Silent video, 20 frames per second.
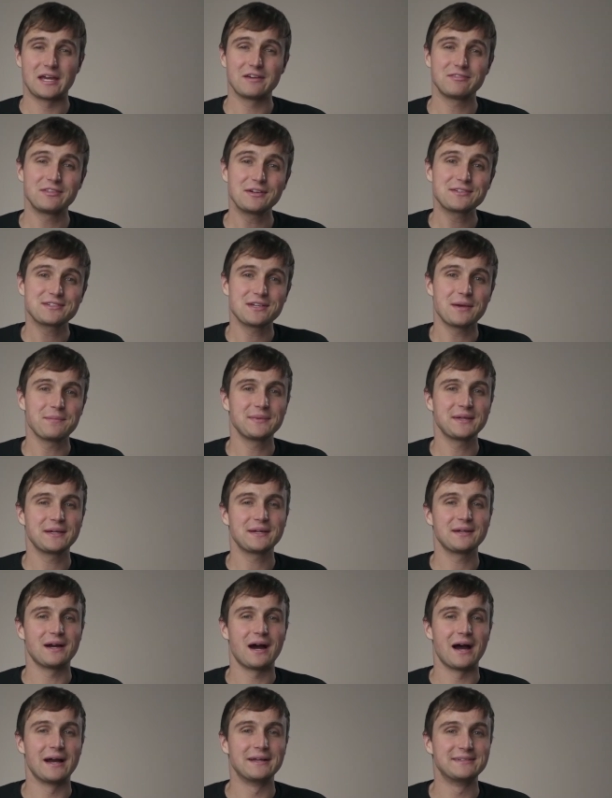If there's
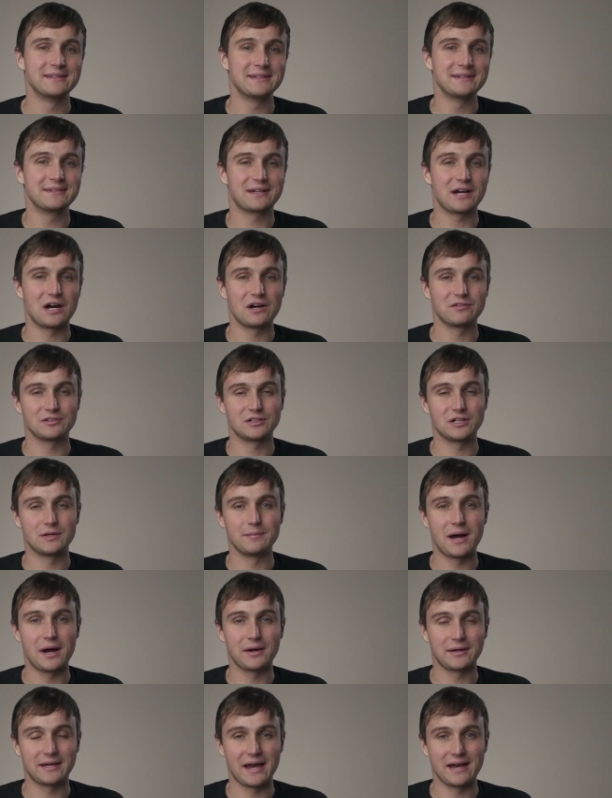something I didn't cover
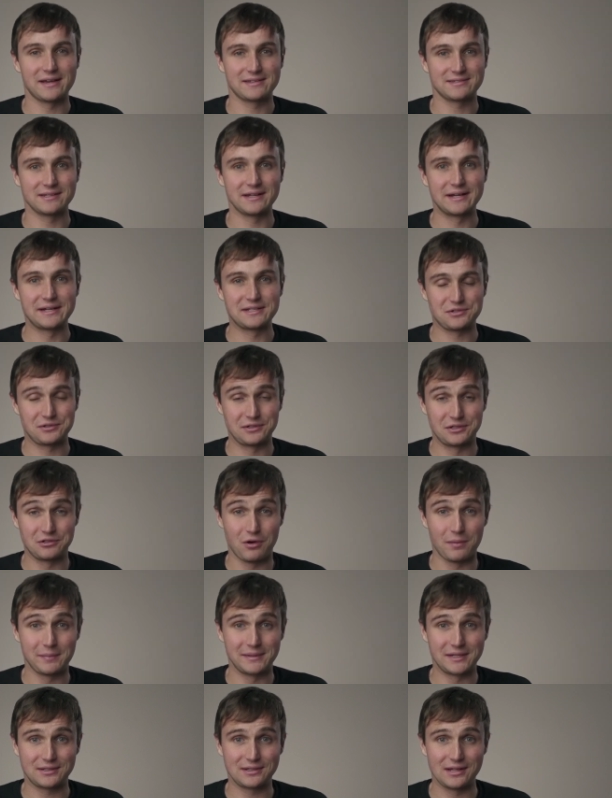about gas lights or you
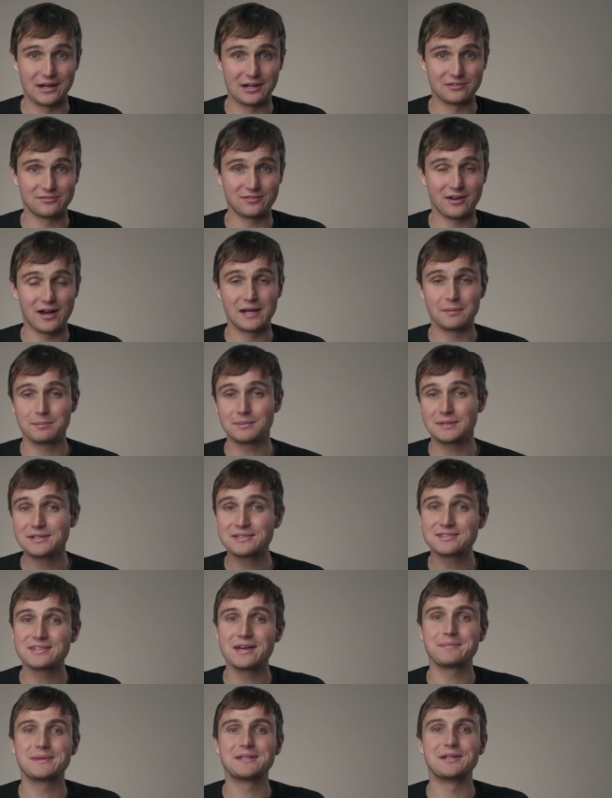want me to clarify, please
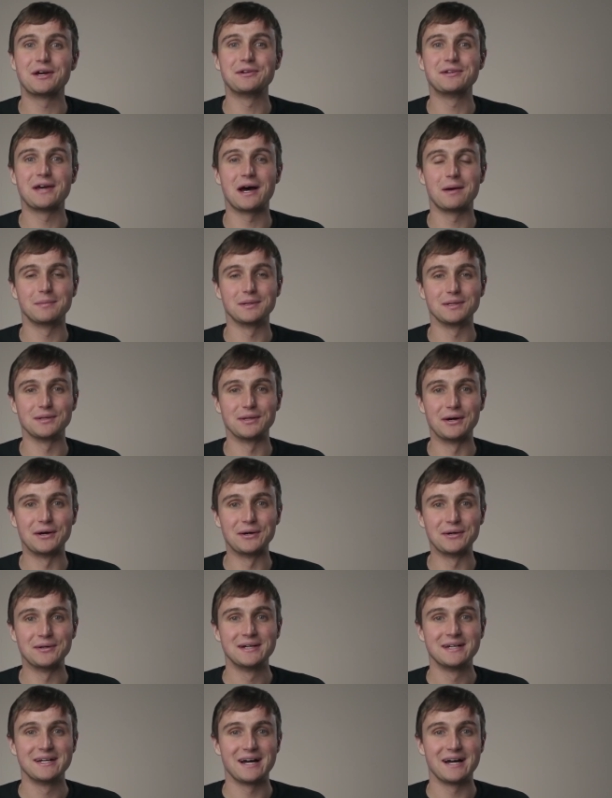let me know down below.